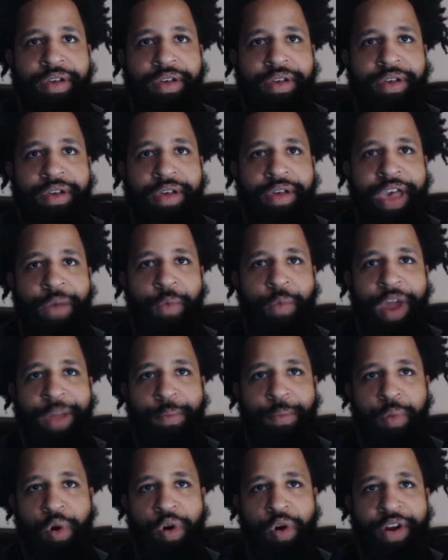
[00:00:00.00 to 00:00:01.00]
And Ray
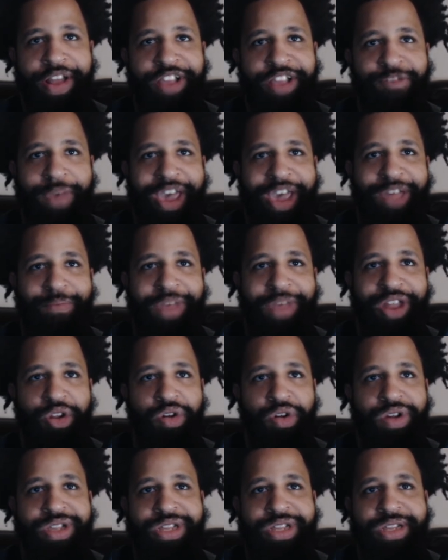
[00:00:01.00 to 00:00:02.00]
Borg is making me
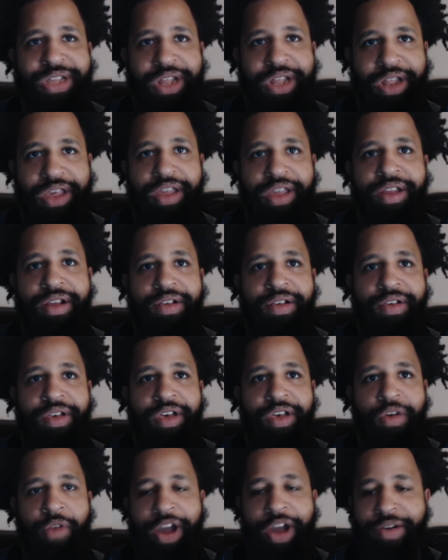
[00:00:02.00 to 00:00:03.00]
look silly
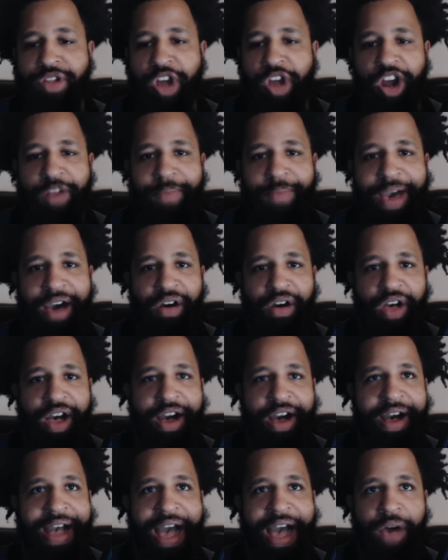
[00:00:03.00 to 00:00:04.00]
when I was talking about
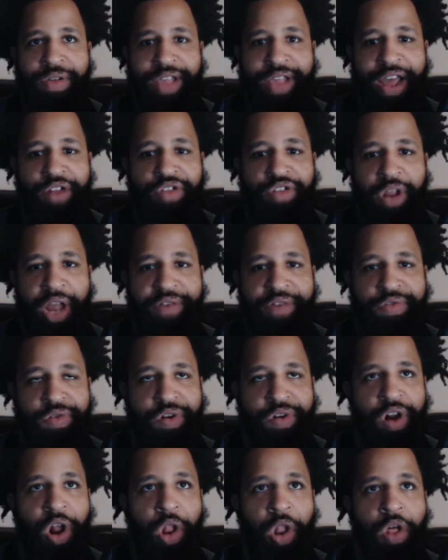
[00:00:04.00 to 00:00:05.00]
how his energy levels were
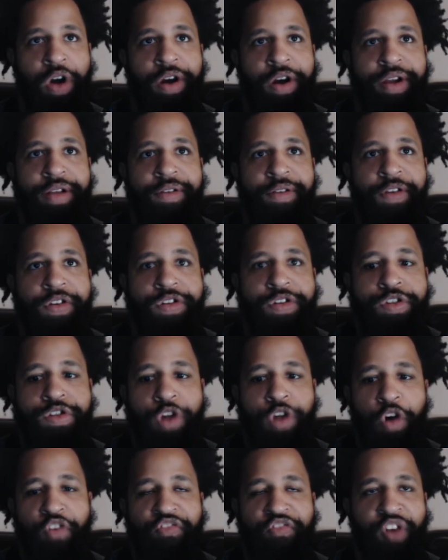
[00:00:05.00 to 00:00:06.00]
going to look.
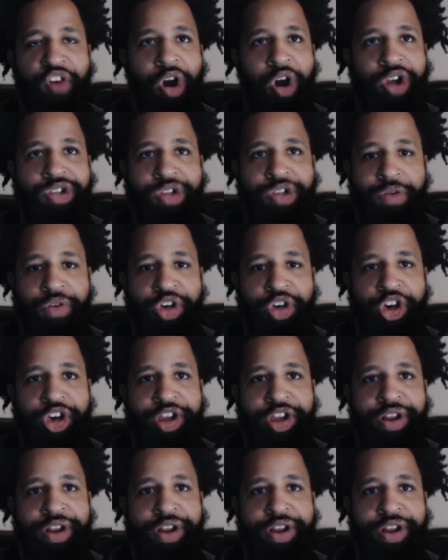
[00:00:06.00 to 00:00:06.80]
So far, so good.